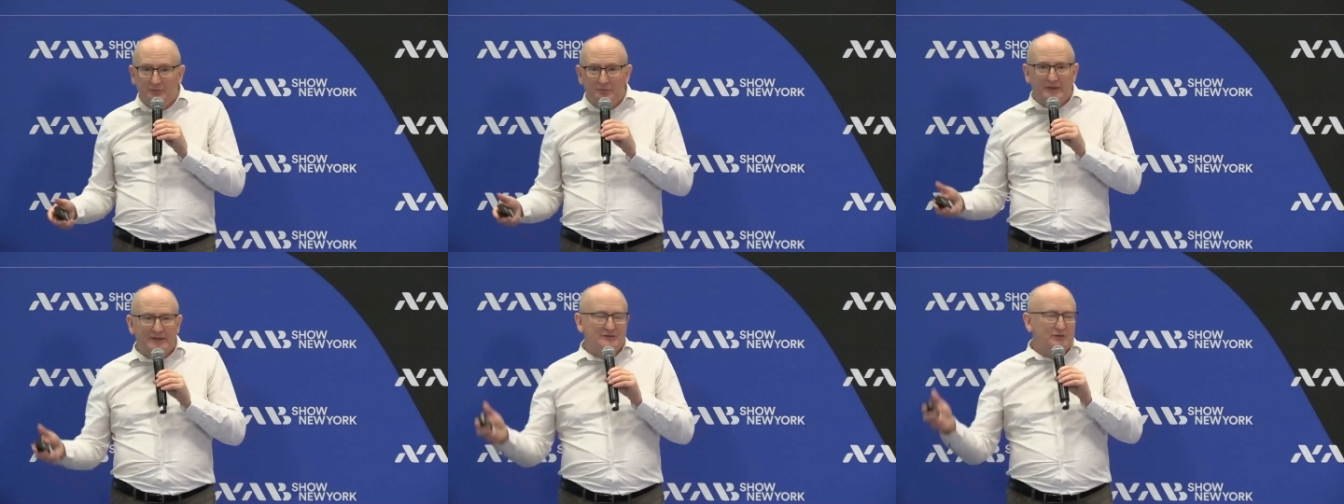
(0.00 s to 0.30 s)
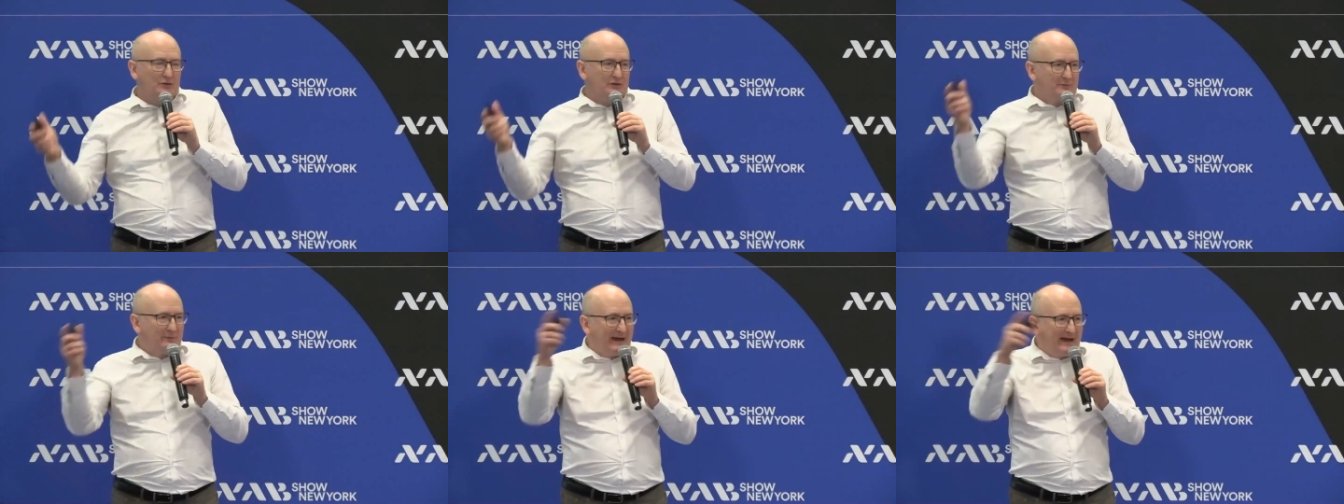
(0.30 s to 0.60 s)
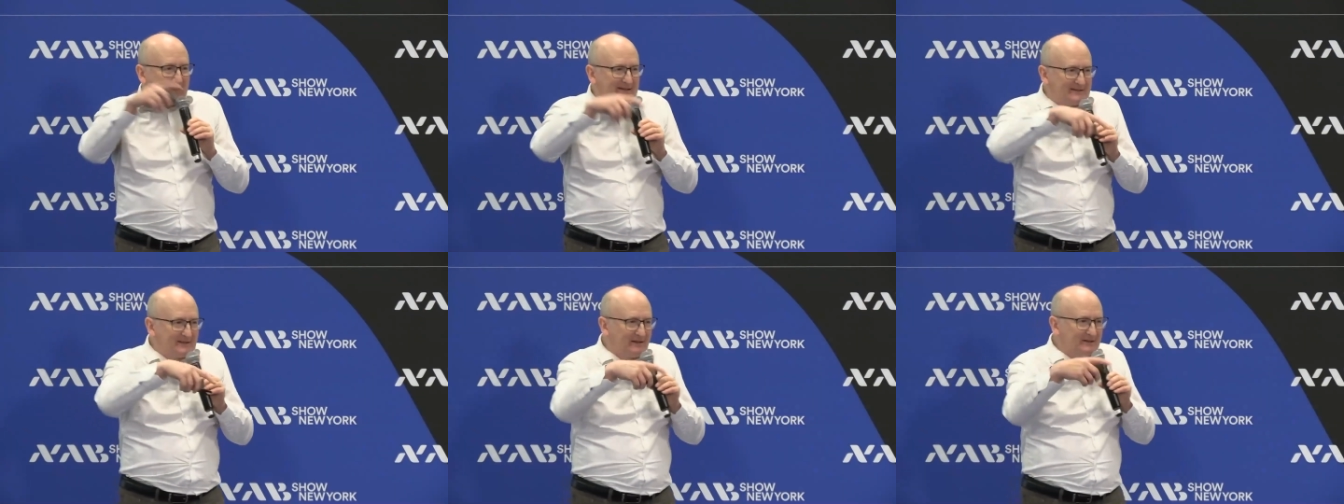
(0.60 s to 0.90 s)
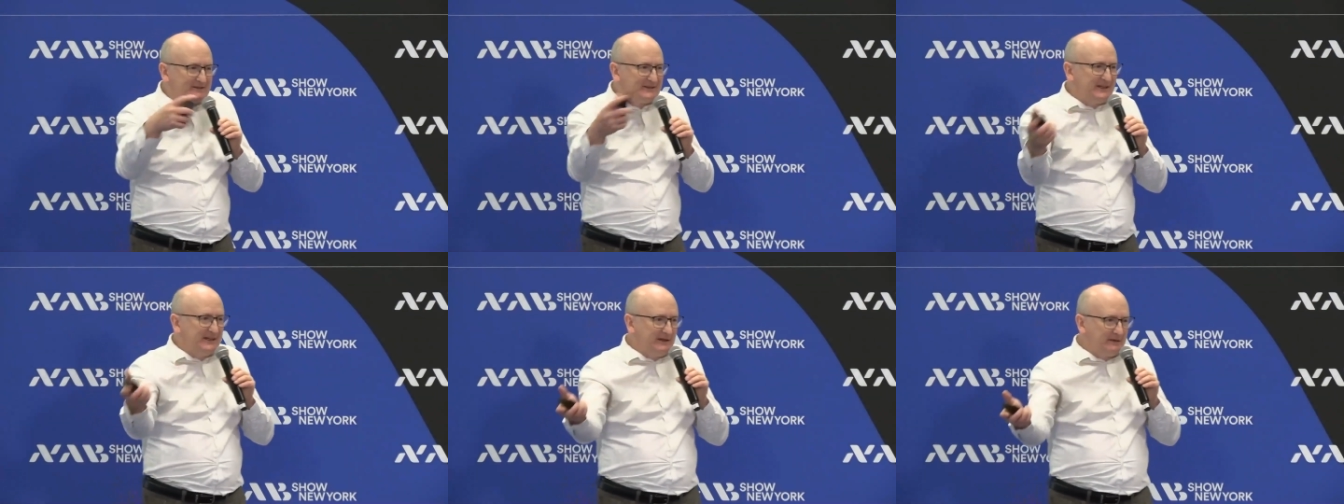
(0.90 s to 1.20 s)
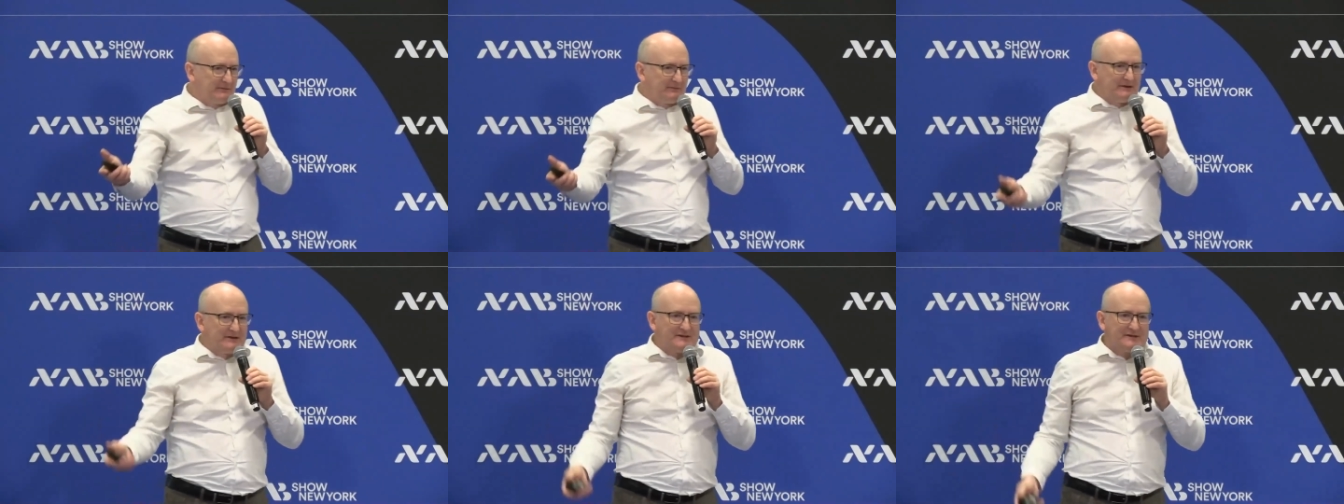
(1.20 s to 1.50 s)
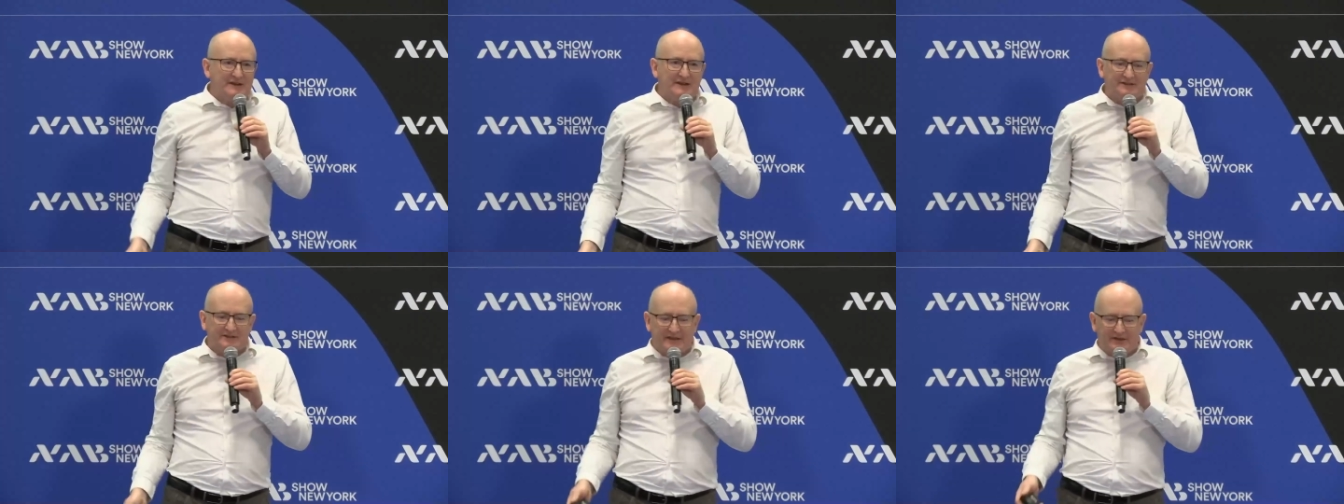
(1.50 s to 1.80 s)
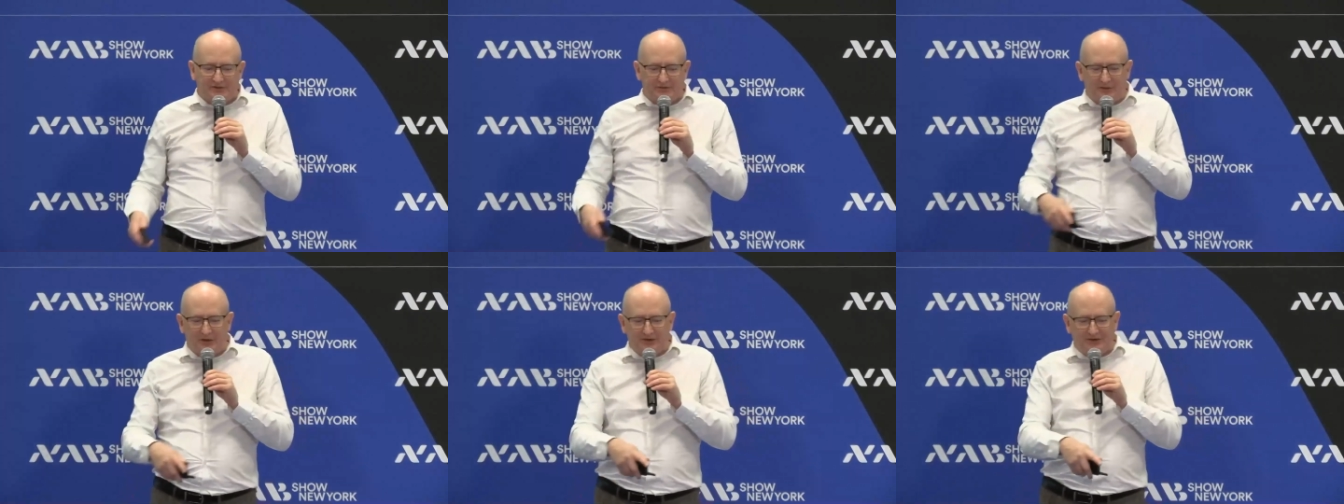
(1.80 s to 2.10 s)
we talked about SRT and RIST,
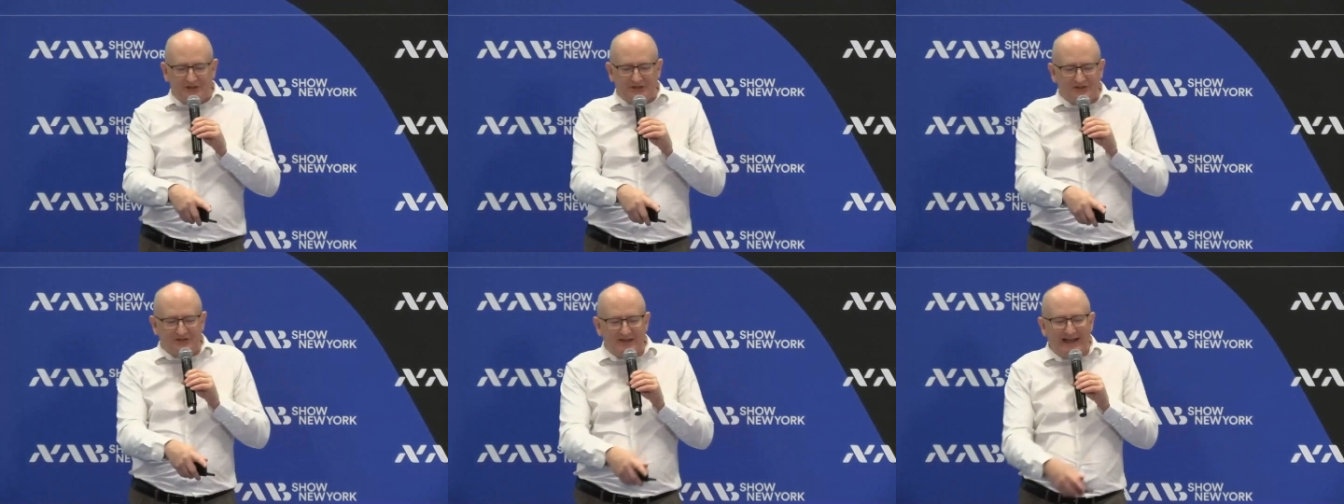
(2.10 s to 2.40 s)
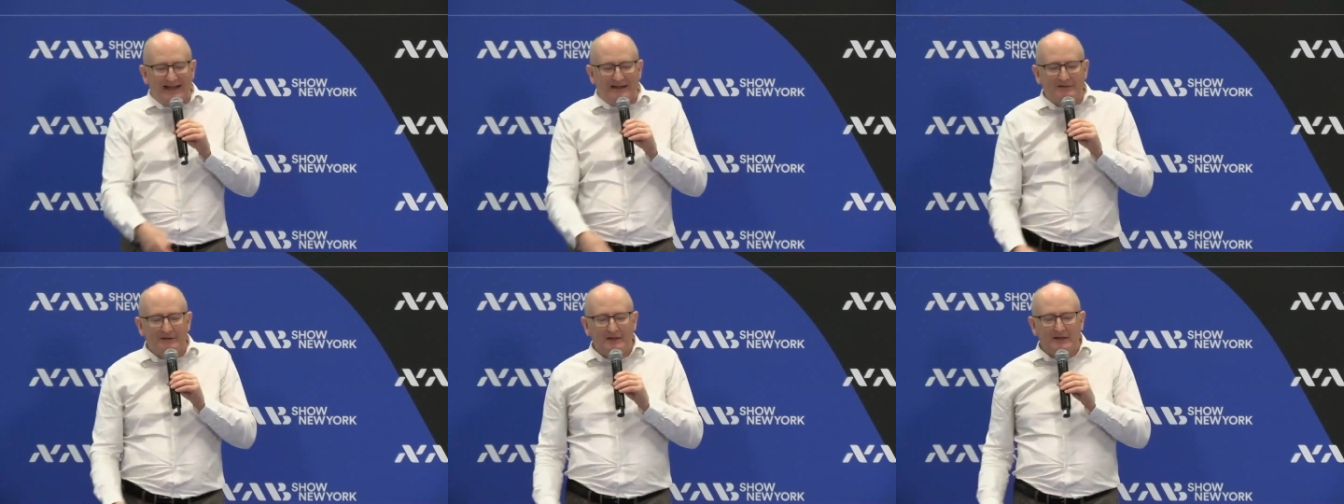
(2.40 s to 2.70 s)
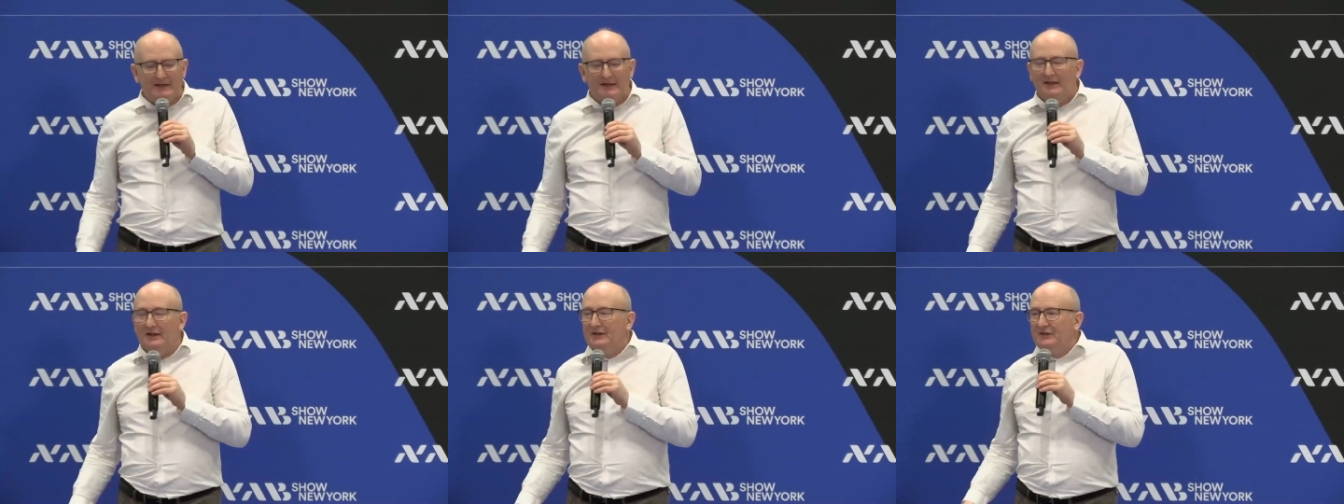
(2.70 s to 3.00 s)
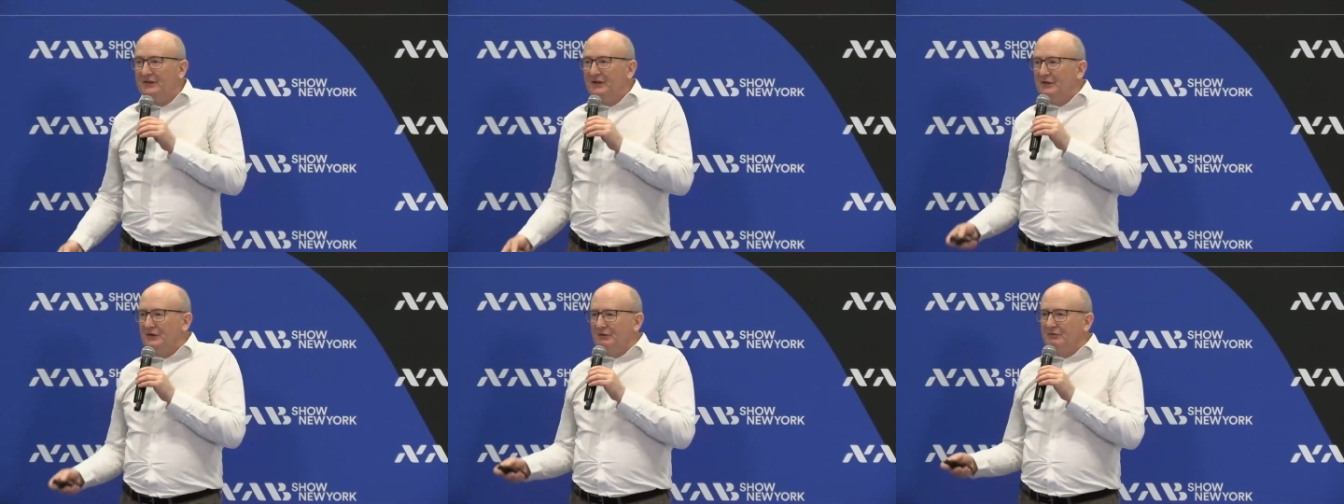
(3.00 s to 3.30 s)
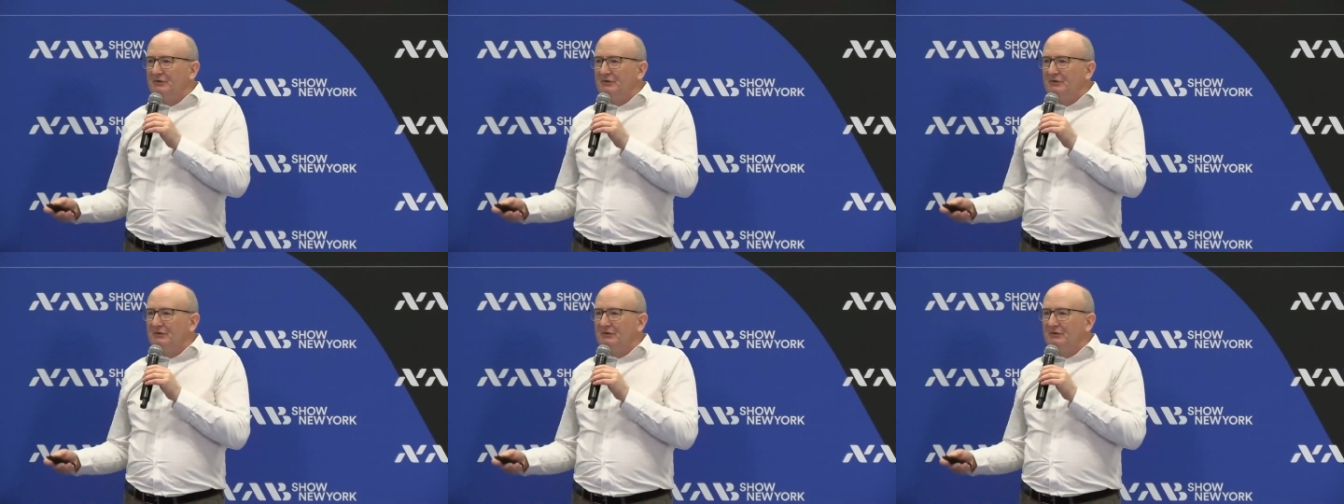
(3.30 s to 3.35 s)
etc. just now, that